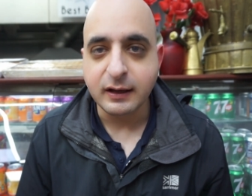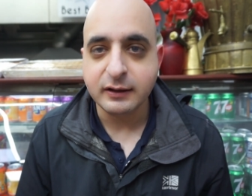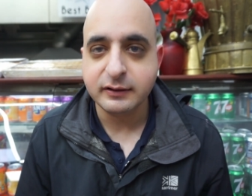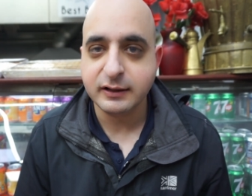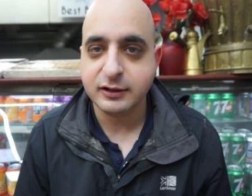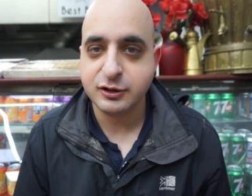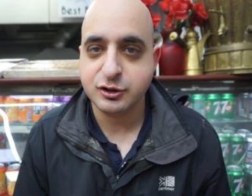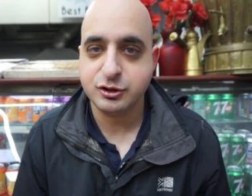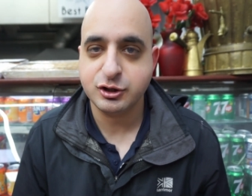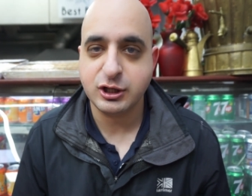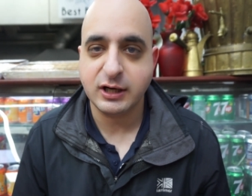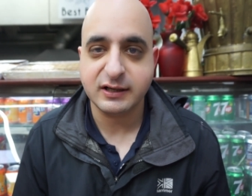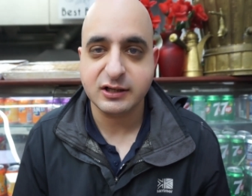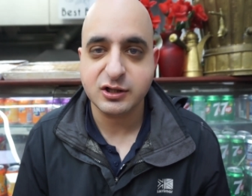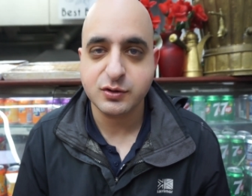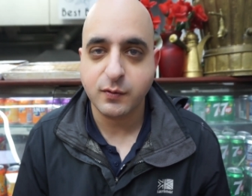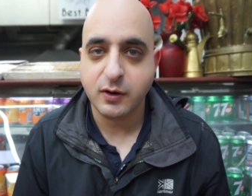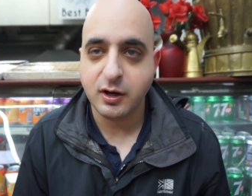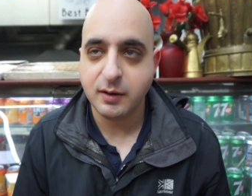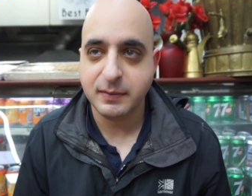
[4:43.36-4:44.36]
the
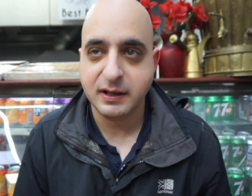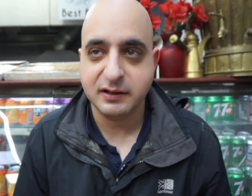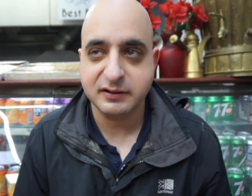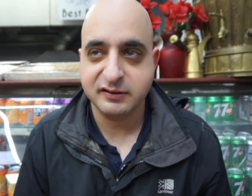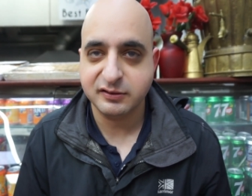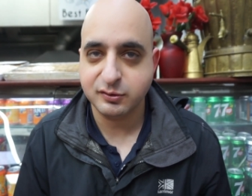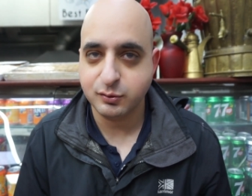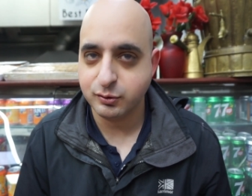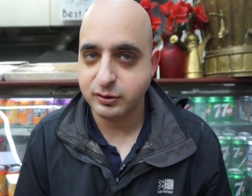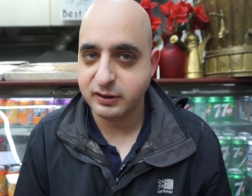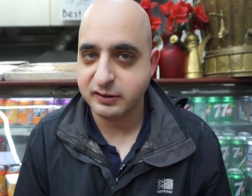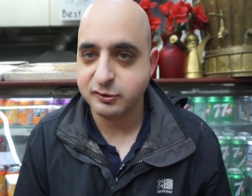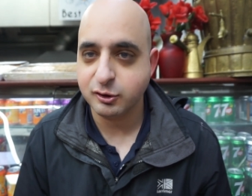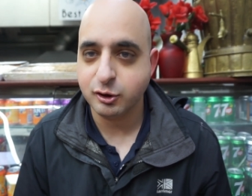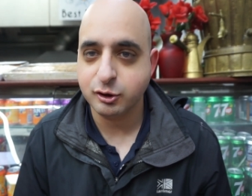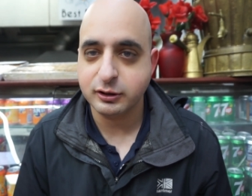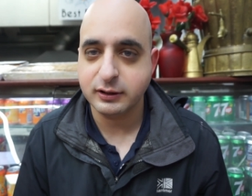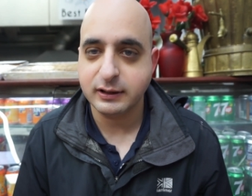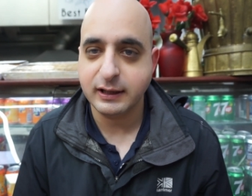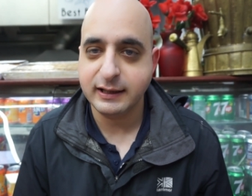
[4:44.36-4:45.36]
chicken shawarma I'd score a
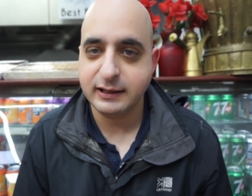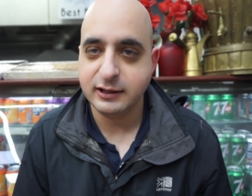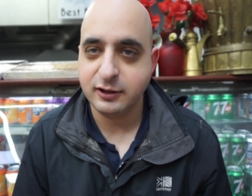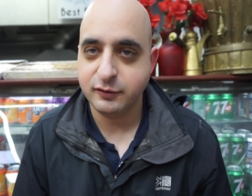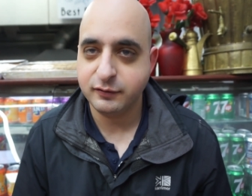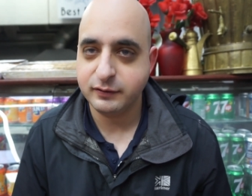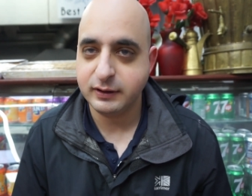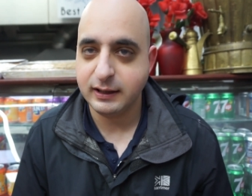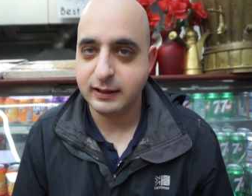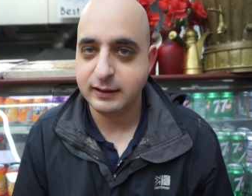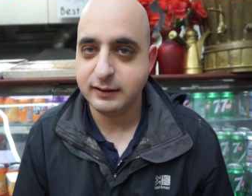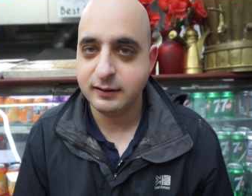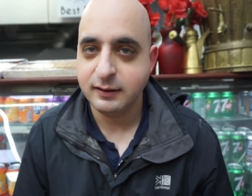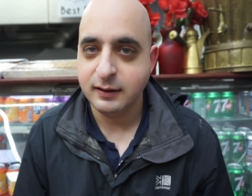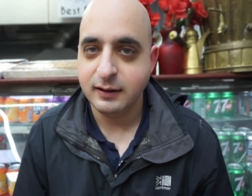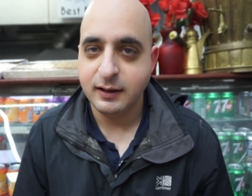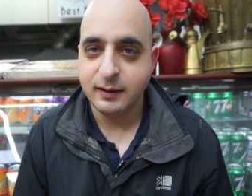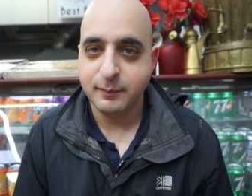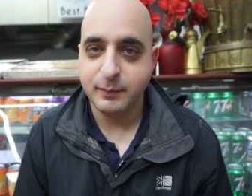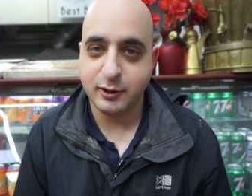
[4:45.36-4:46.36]
solid 9 out of 10
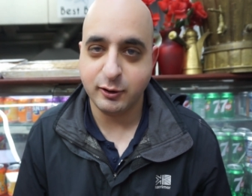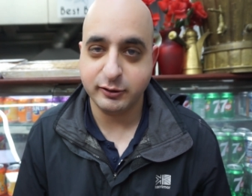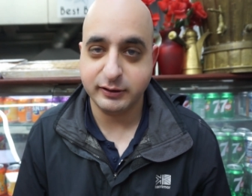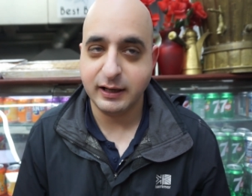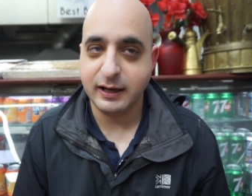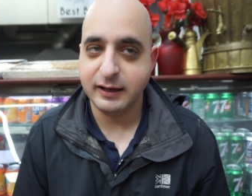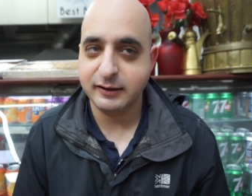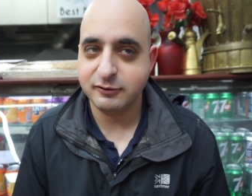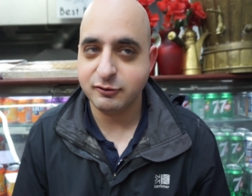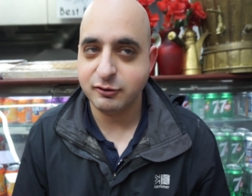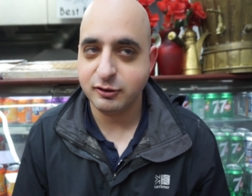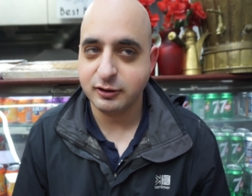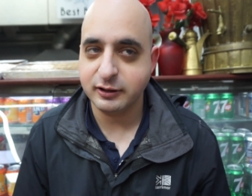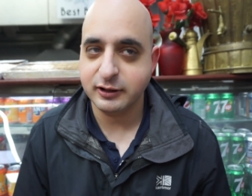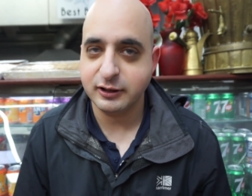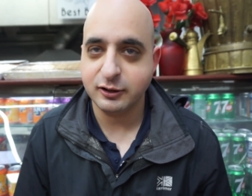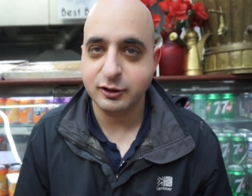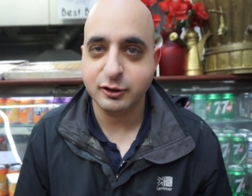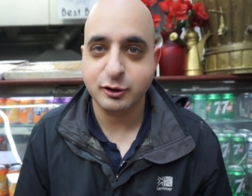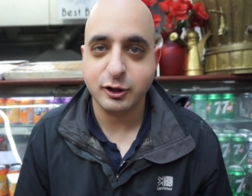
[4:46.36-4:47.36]
because it is really
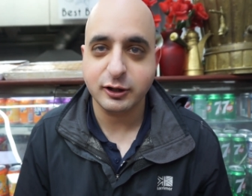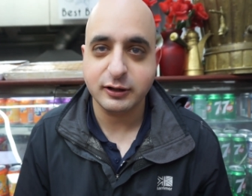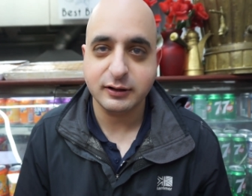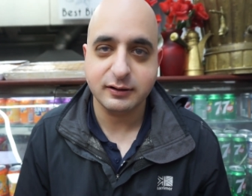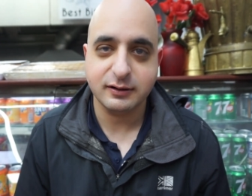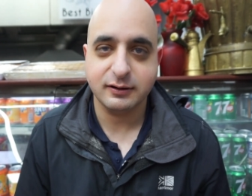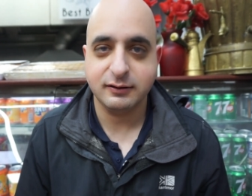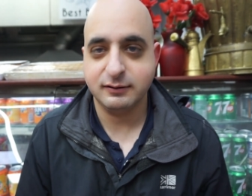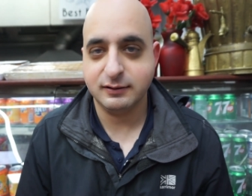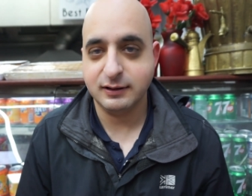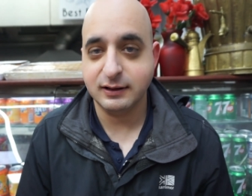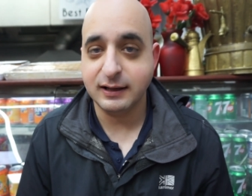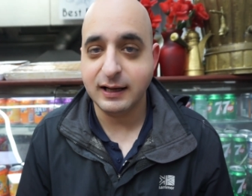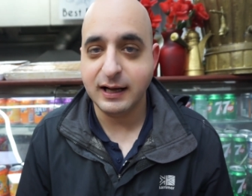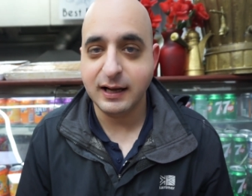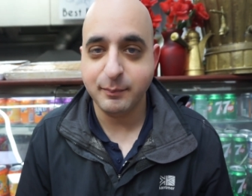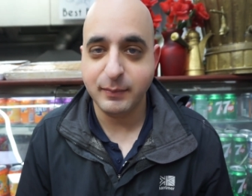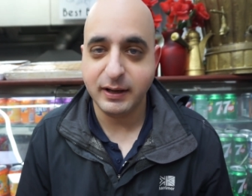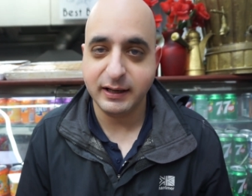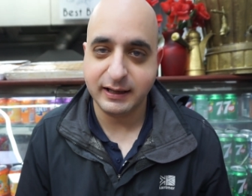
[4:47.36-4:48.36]
really good. The
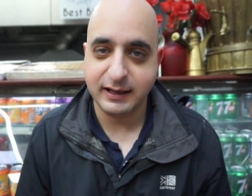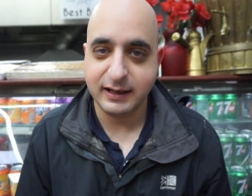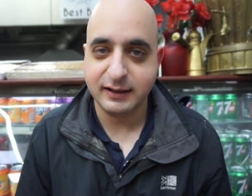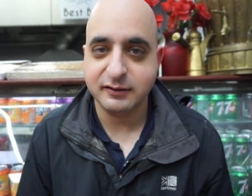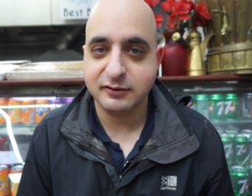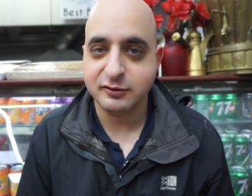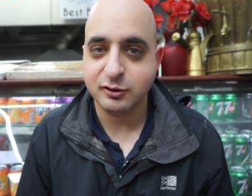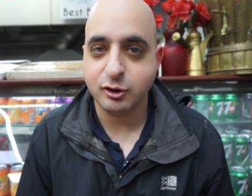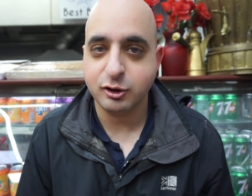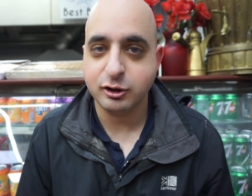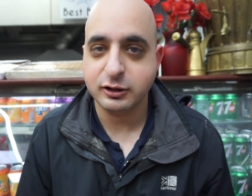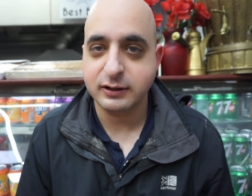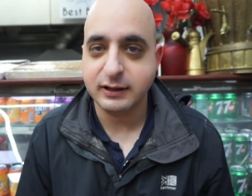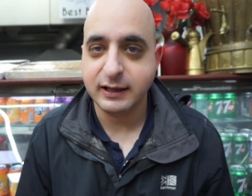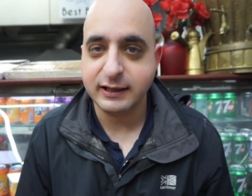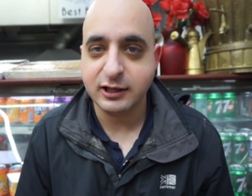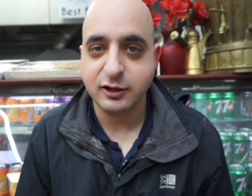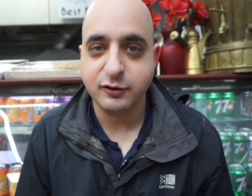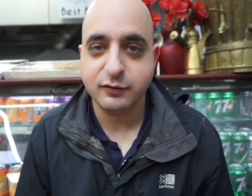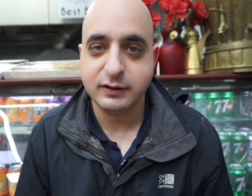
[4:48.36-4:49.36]
lamb again solid
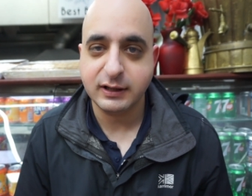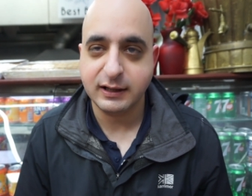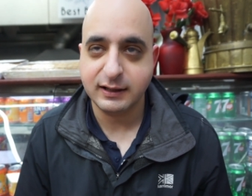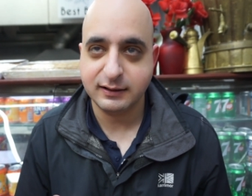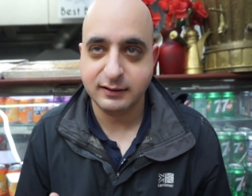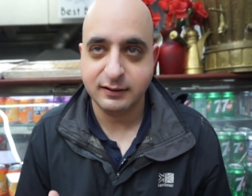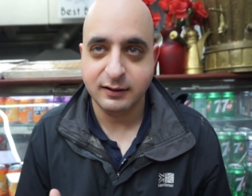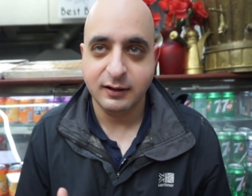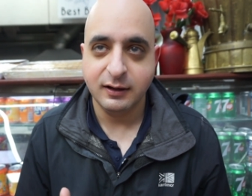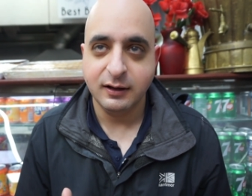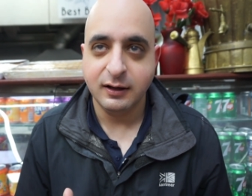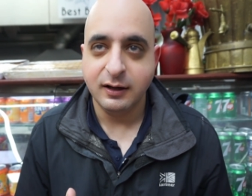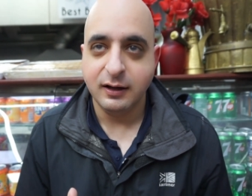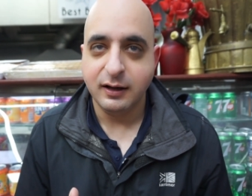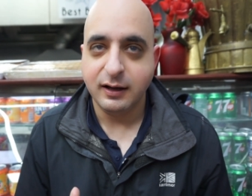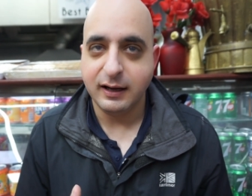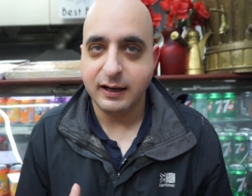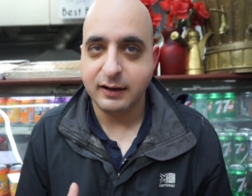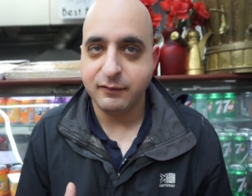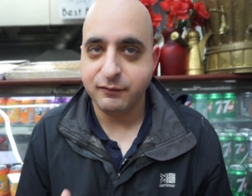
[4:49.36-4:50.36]
9 out of 10,
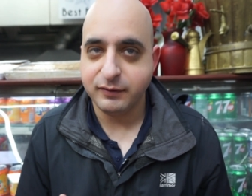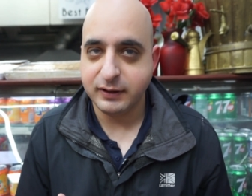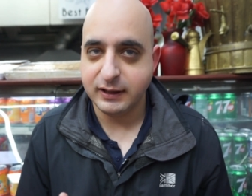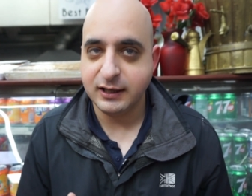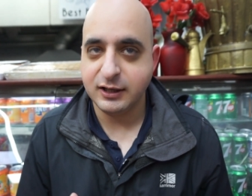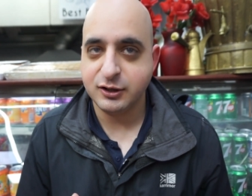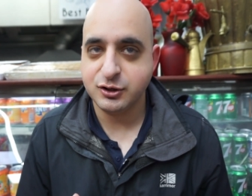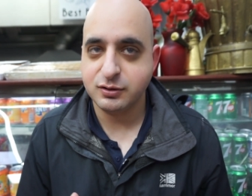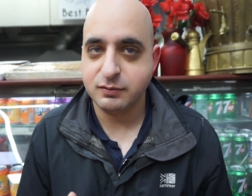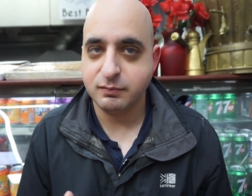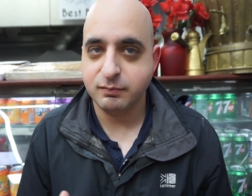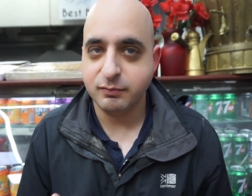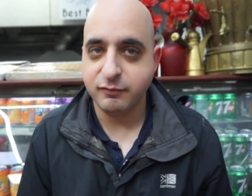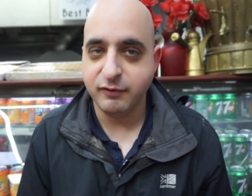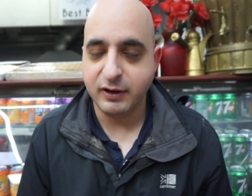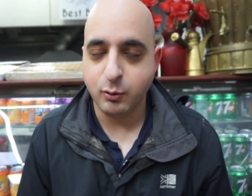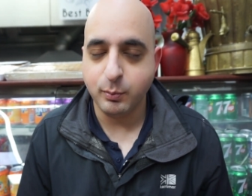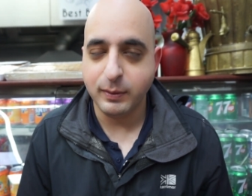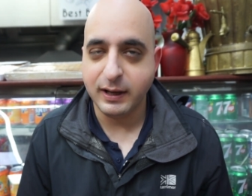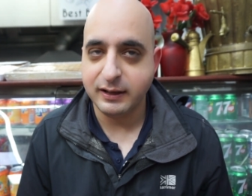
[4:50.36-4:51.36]
uh, fresh,
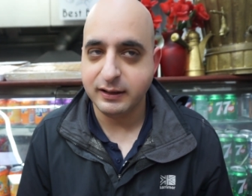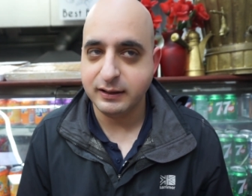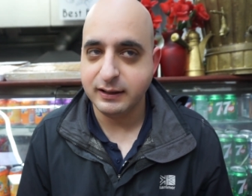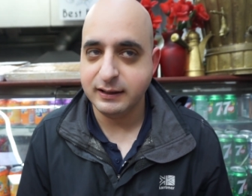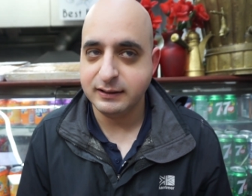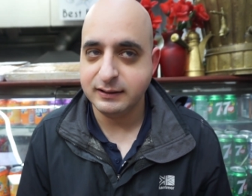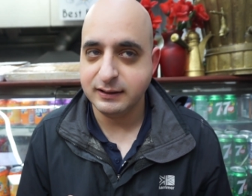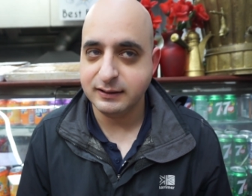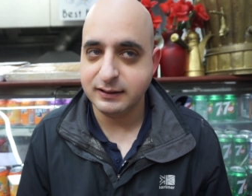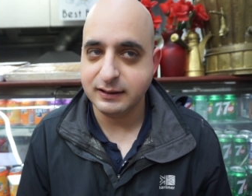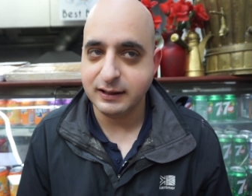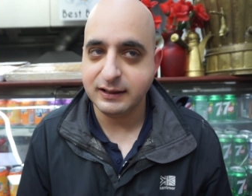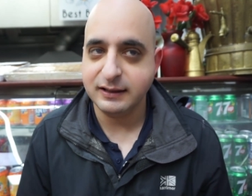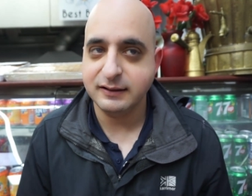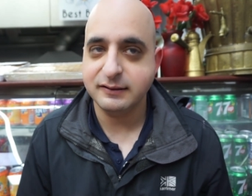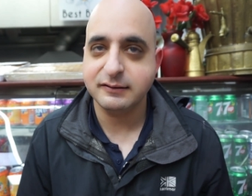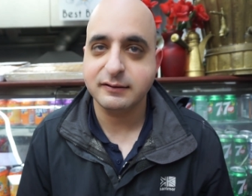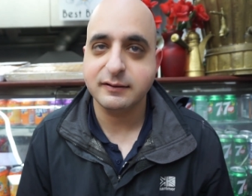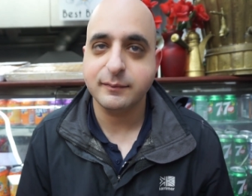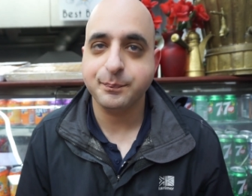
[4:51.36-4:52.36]
well marinated,
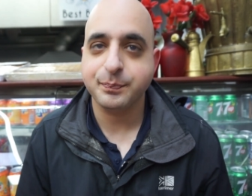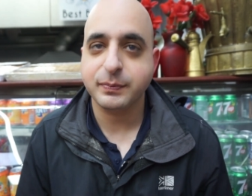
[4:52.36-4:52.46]
nice